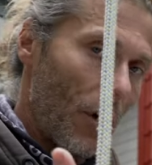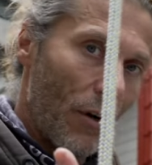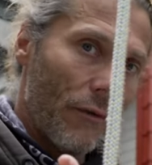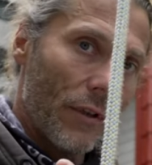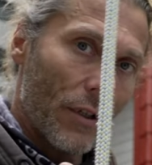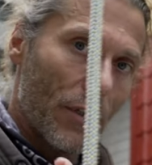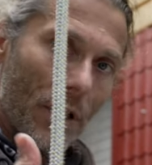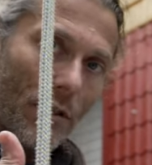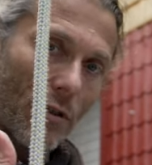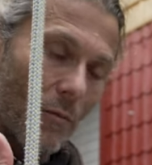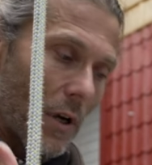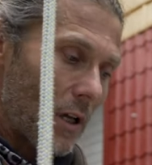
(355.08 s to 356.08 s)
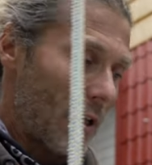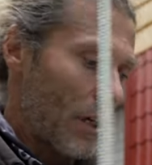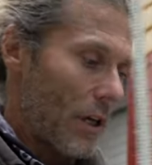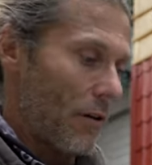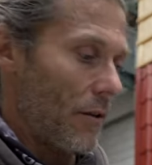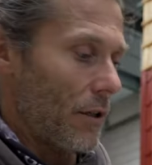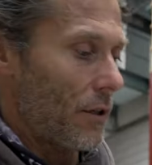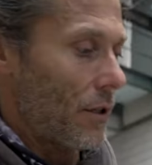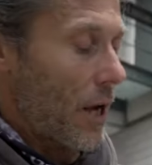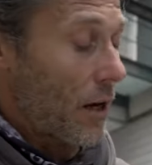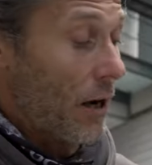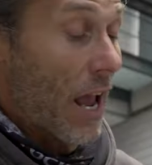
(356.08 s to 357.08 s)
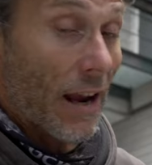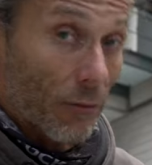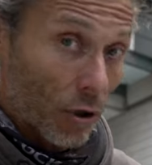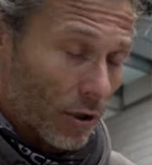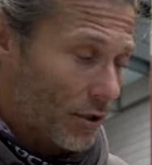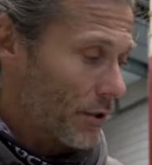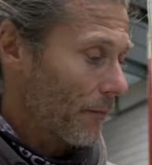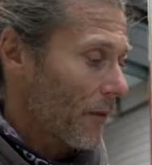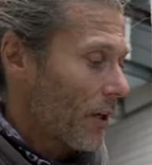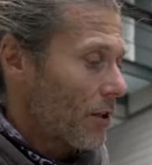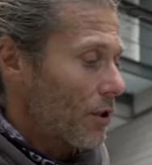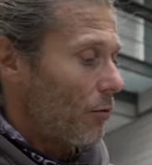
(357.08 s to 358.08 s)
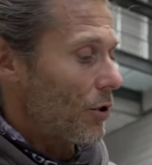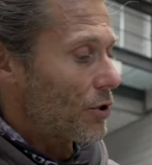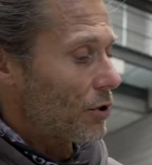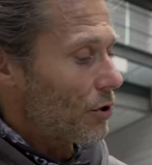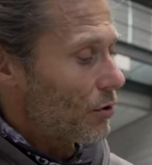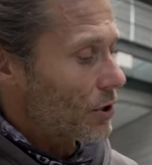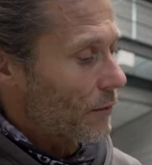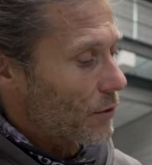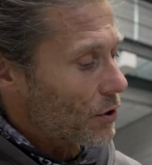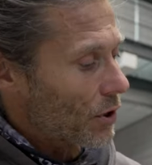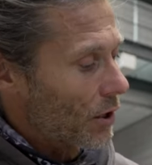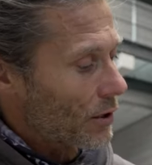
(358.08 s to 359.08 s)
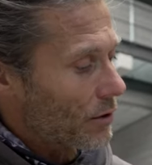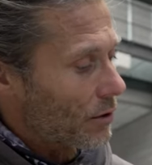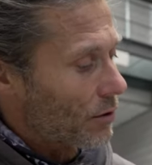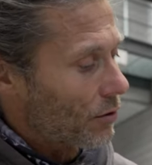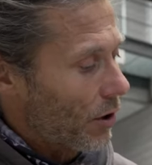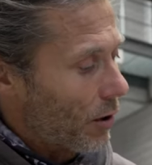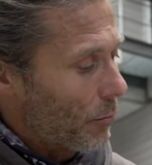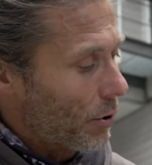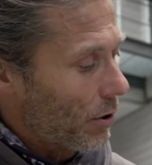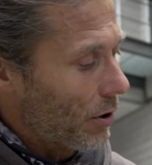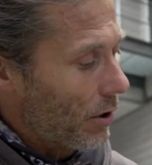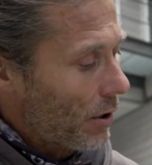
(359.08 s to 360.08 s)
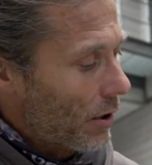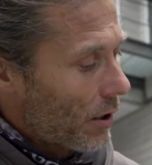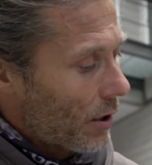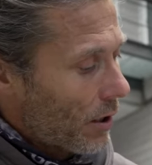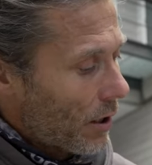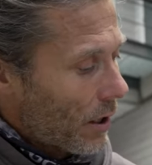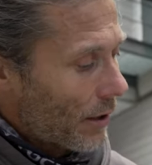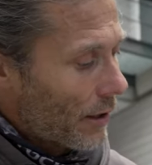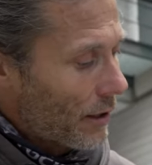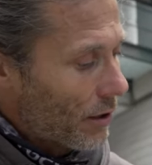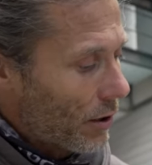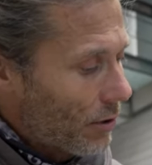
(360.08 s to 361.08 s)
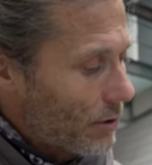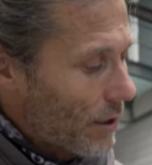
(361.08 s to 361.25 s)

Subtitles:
obvious that you're making errors. So what you do is, if you start at the top and then you go